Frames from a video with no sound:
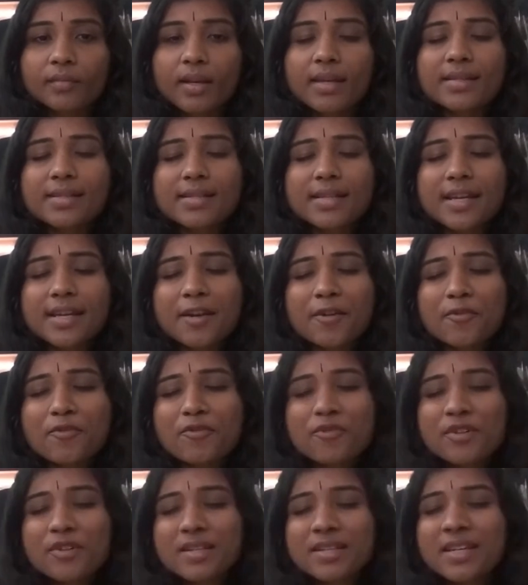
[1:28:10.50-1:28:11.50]
And
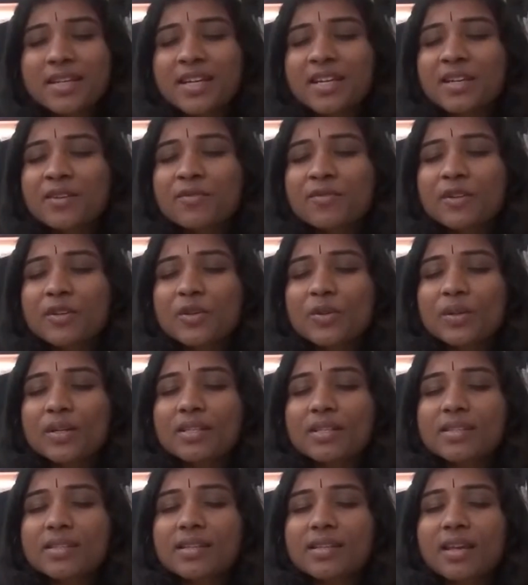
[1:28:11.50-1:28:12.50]
every day, even you
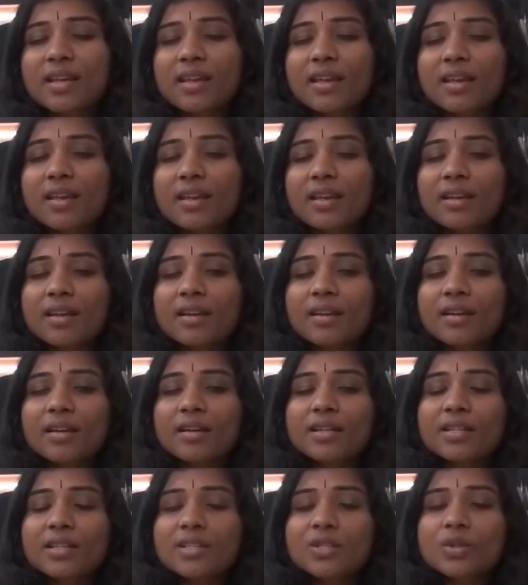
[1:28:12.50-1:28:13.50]
can say,
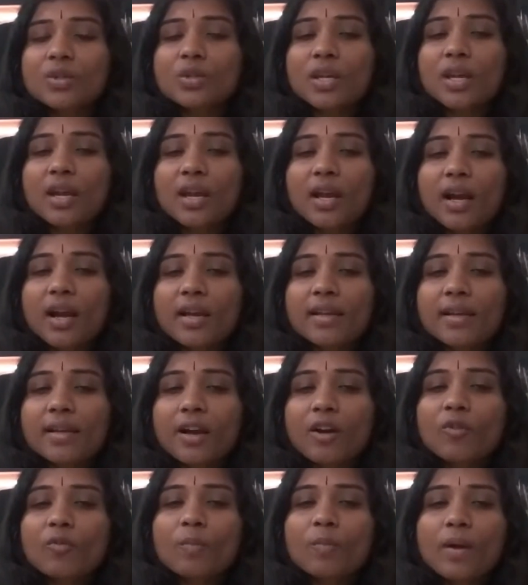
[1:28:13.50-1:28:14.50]
today I
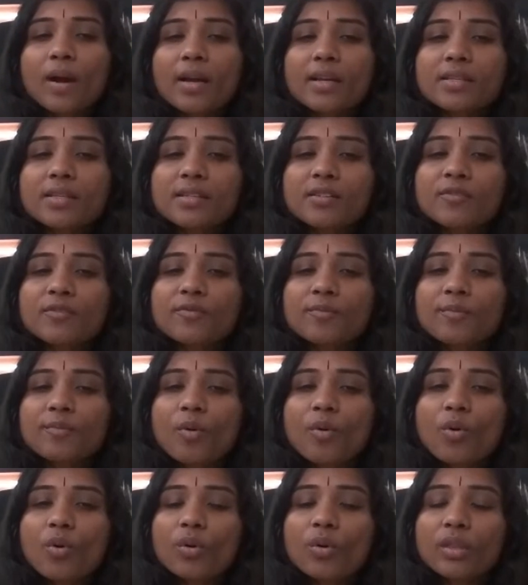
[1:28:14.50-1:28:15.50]
love myself
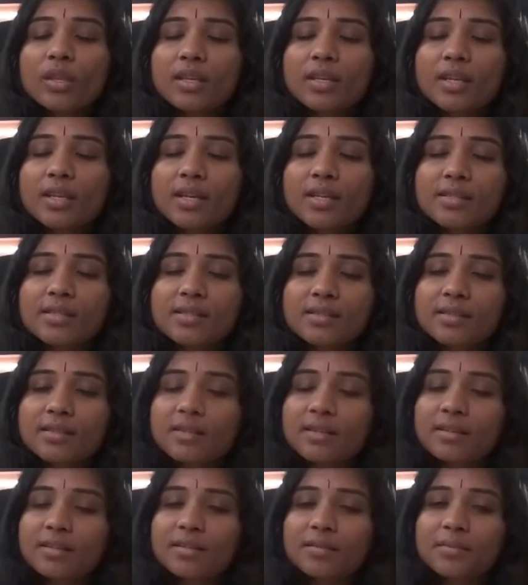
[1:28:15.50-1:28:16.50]
more than
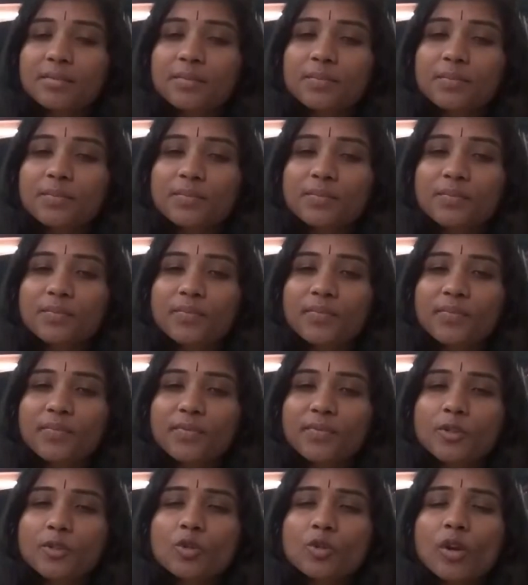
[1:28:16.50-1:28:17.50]
yesterday.
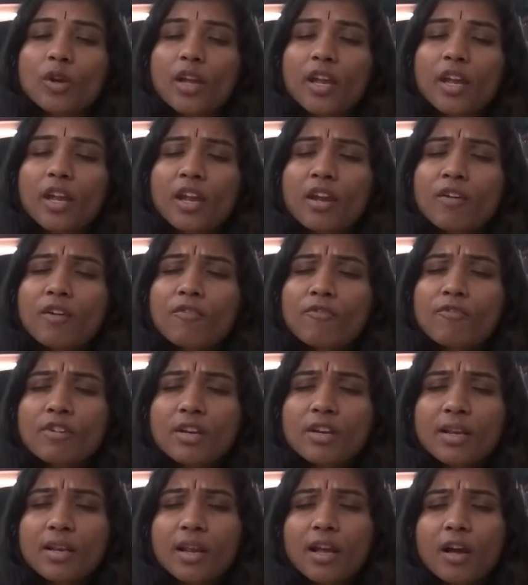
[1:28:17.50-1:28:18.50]
So
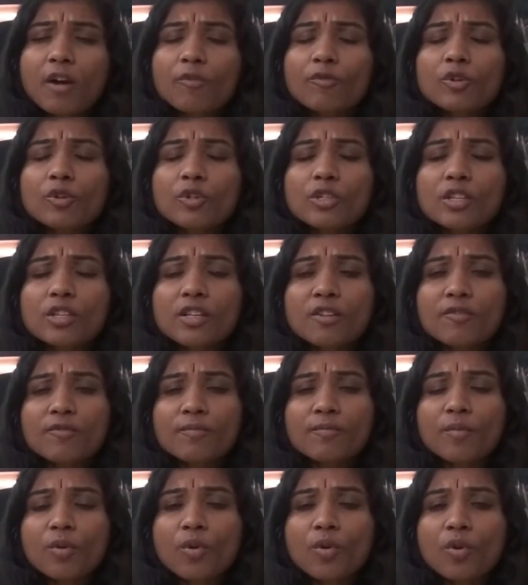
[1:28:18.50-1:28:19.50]
every day, love
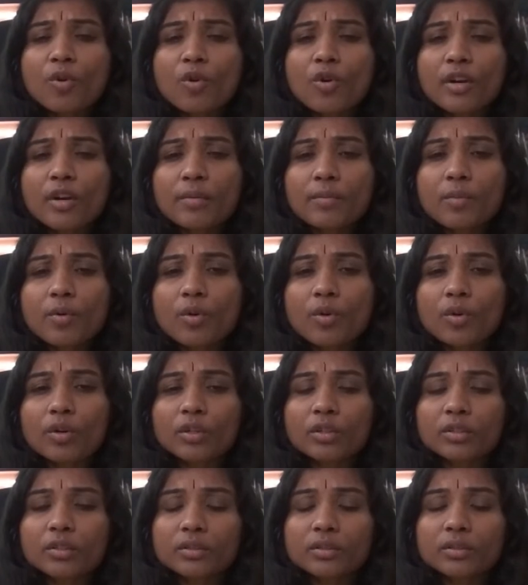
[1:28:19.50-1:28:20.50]
yourself more and
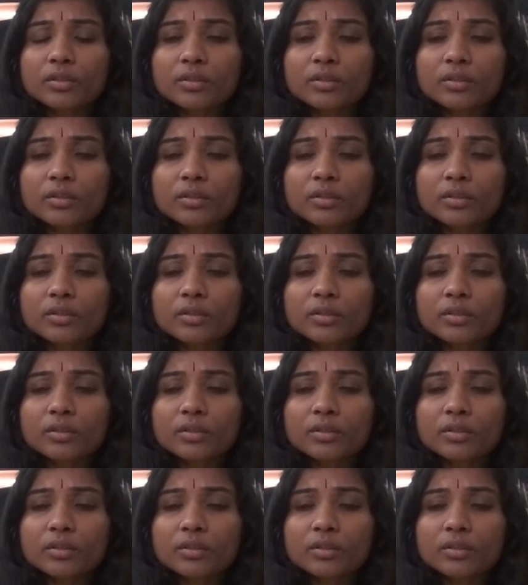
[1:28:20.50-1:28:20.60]
more.